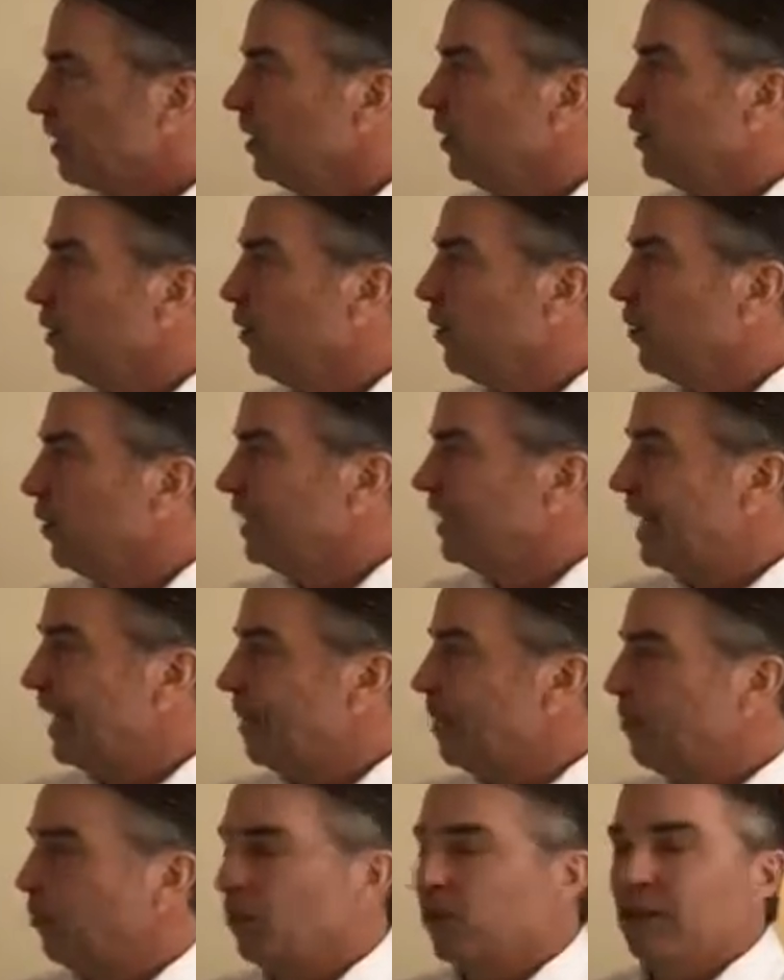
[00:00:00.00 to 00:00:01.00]
So for
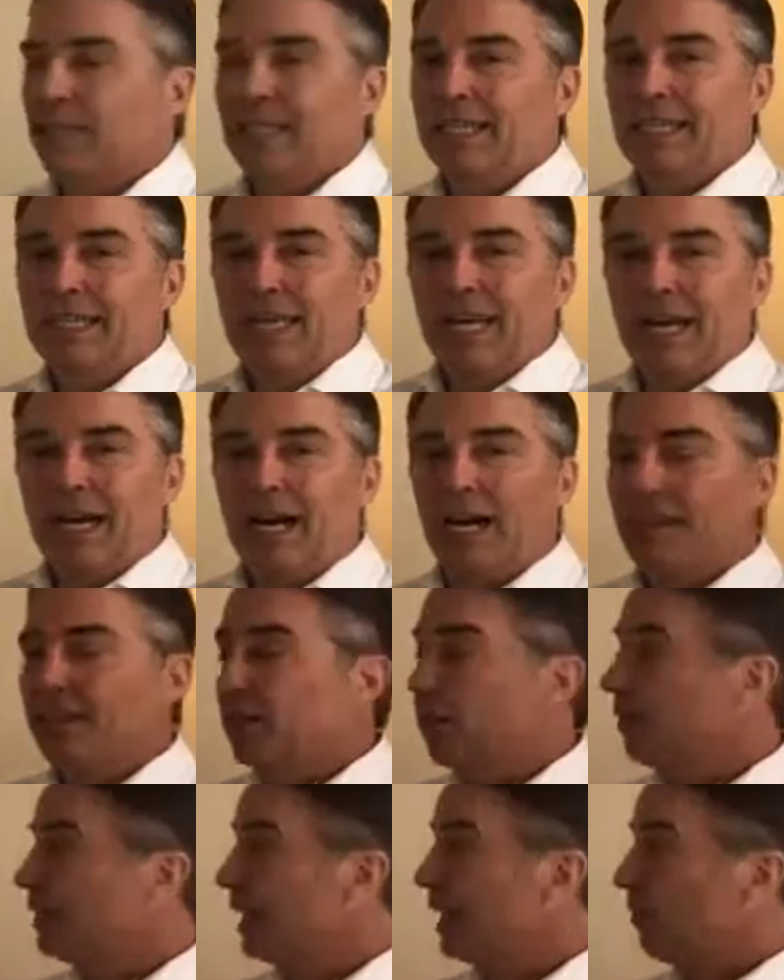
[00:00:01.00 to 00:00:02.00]
example,
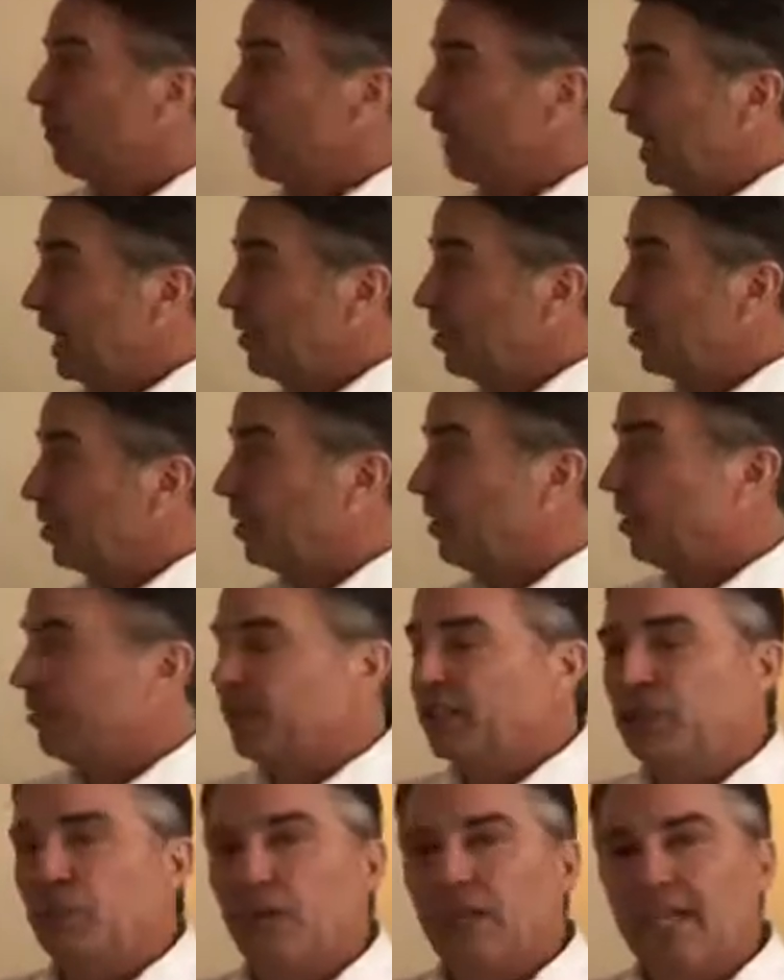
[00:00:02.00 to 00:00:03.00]
there is a relationship
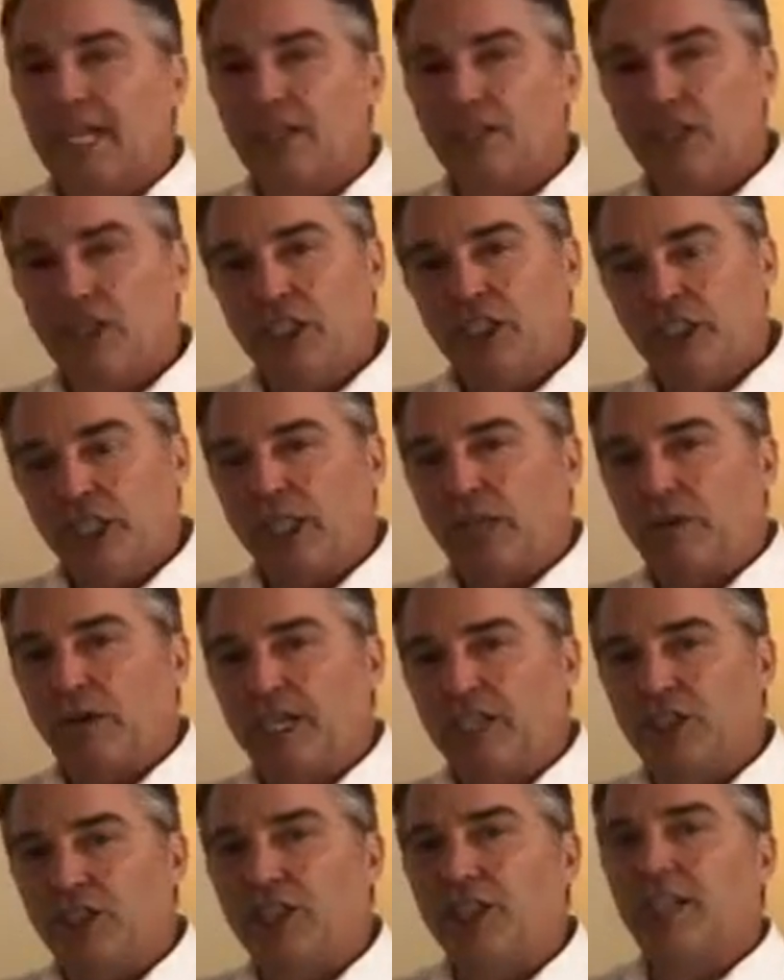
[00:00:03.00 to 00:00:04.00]
between energy
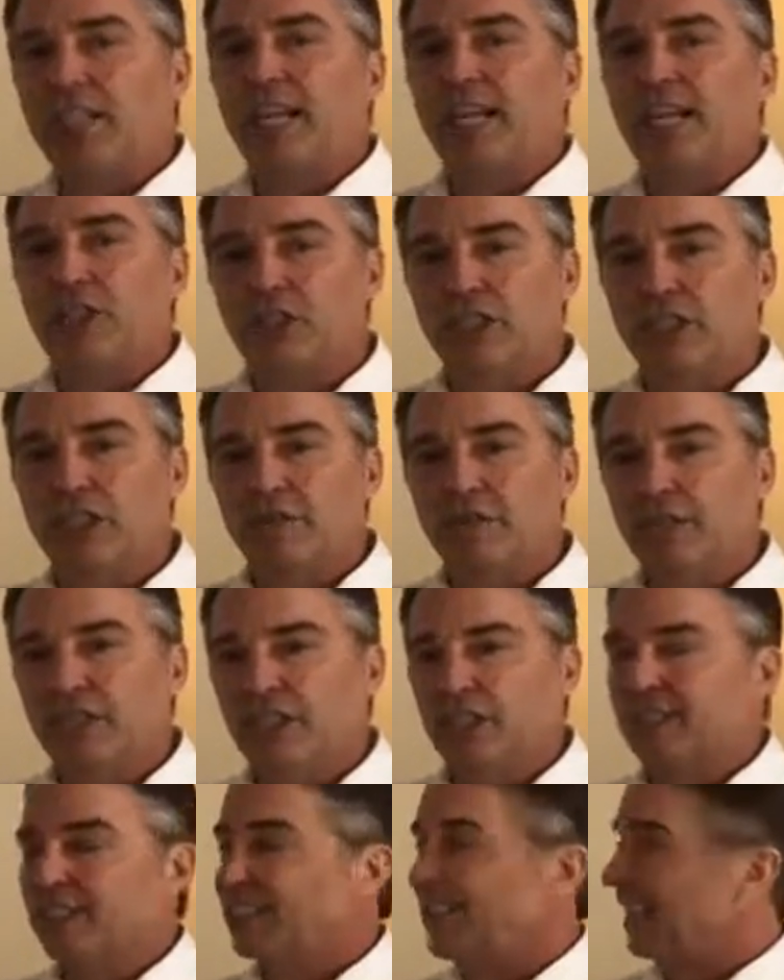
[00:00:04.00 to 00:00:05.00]
generation and energy
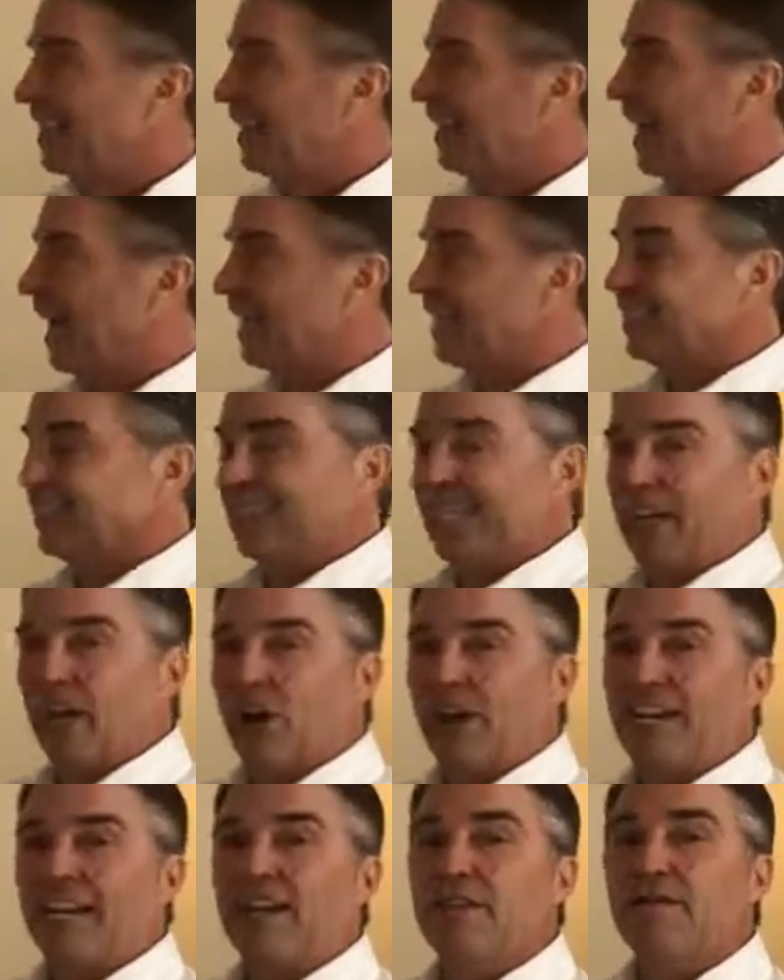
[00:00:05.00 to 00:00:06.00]
efficiency, and that is they
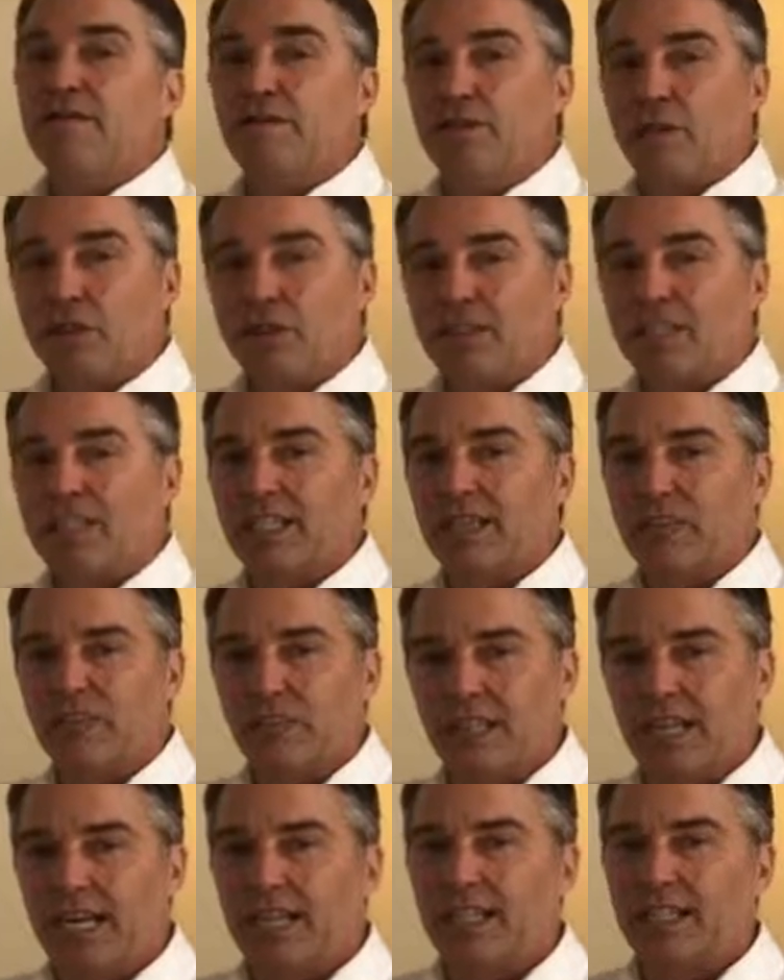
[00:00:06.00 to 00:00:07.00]
are inversely
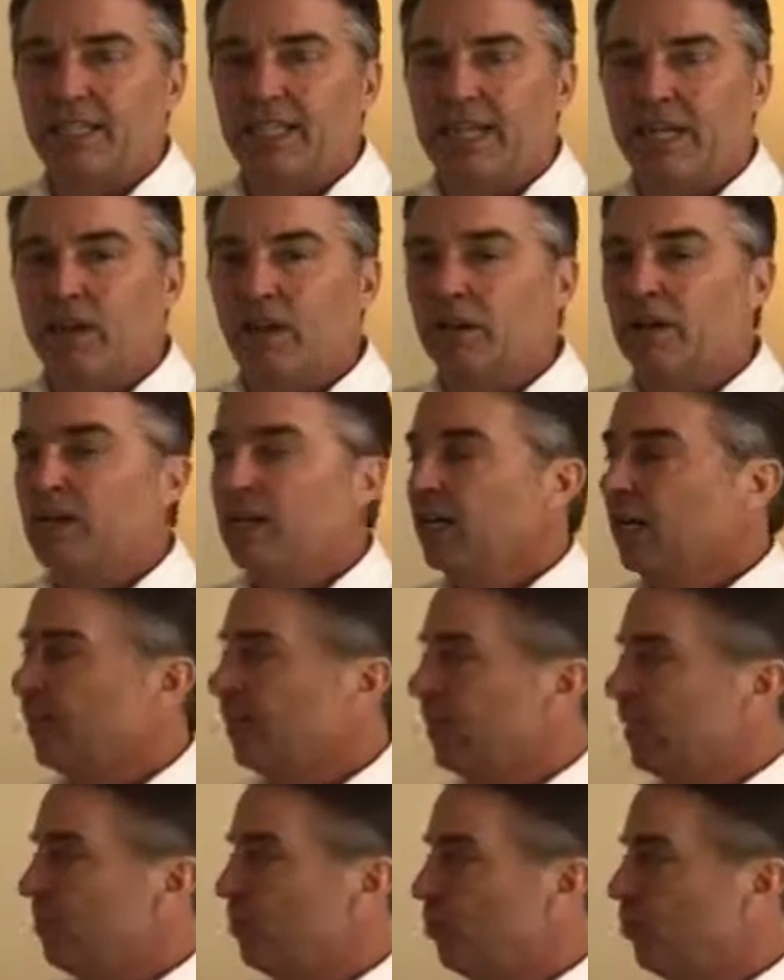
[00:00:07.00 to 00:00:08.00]
related.
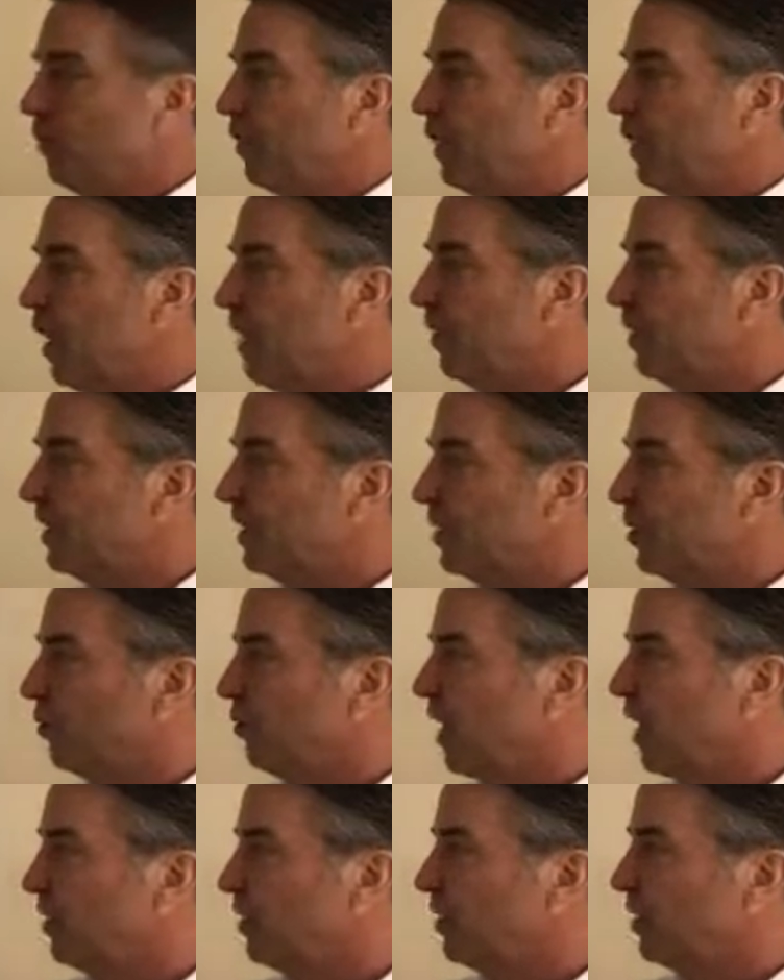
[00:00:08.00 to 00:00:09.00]
They move in opposite
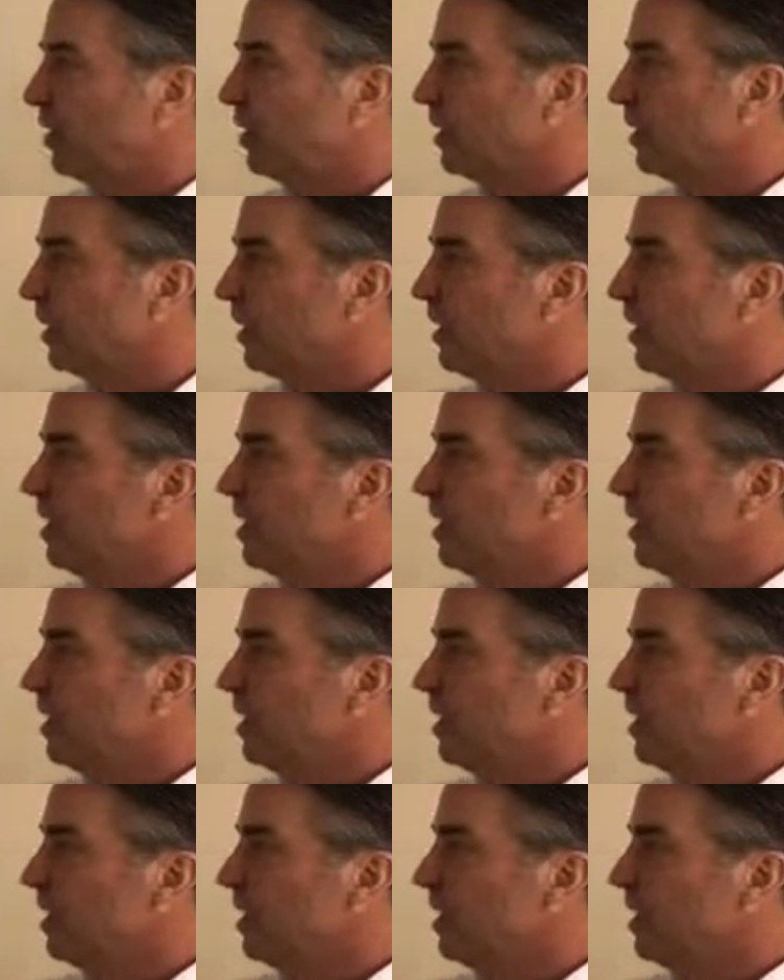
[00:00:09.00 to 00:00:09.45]
directions.